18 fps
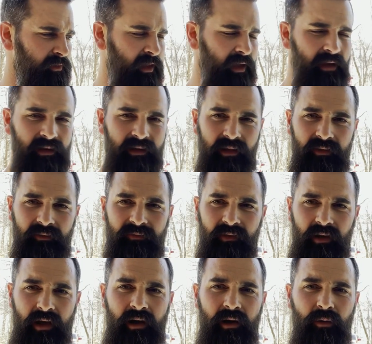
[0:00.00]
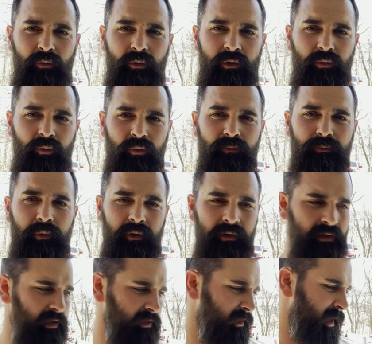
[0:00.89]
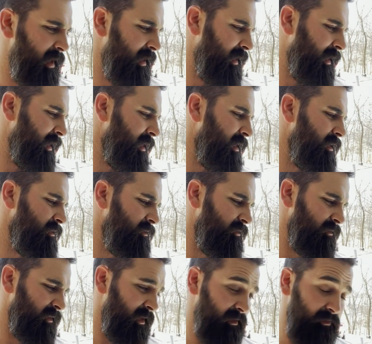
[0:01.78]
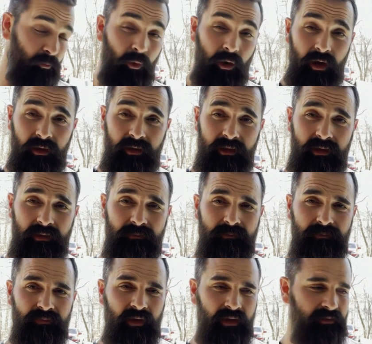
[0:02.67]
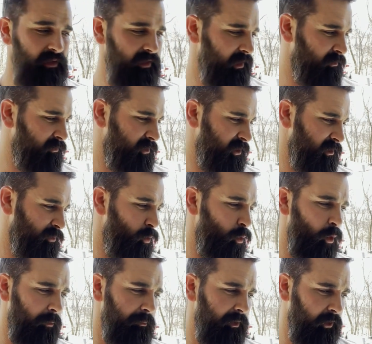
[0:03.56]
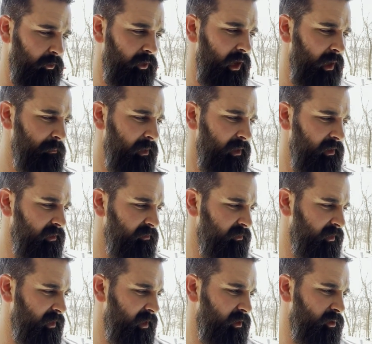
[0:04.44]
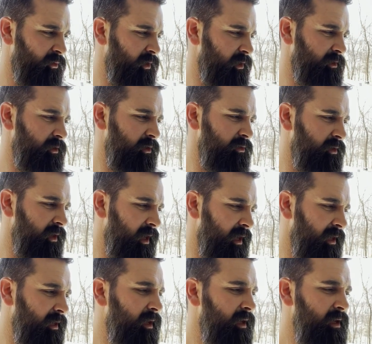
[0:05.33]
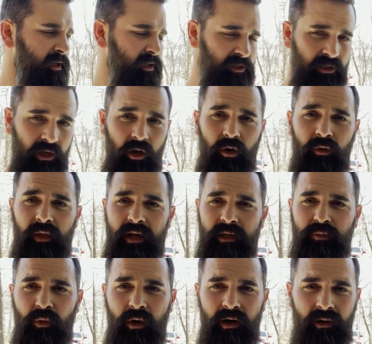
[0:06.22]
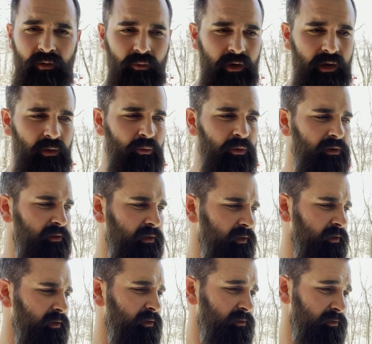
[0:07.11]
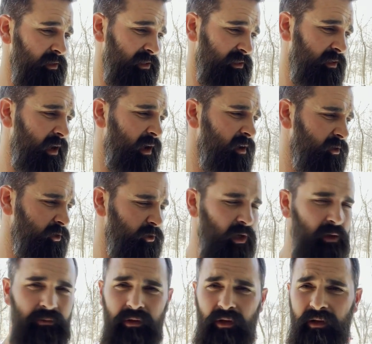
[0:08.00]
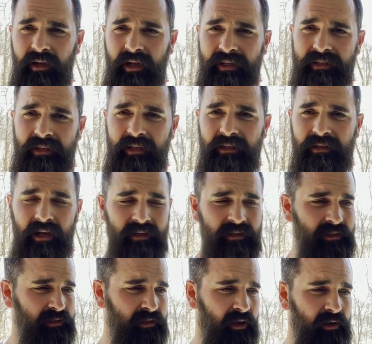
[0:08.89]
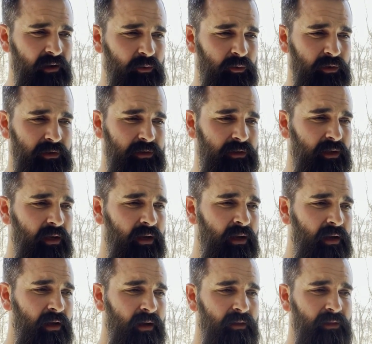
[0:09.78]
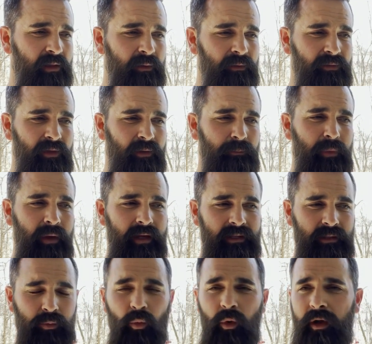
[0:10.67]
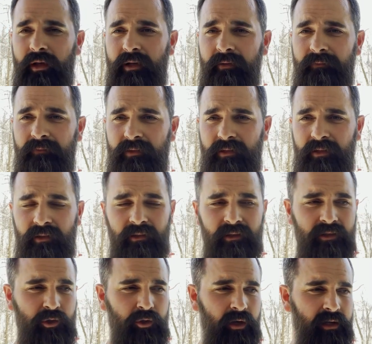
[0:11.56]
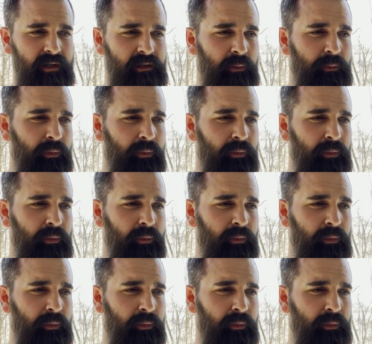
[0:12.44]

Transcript: that if I would put a lot of heat like welding that it would just warp the crap out of it and I don't want to do that. So that's why I went with the, uh, the style drain plug I did. I just thought it was the, the best way to, to address the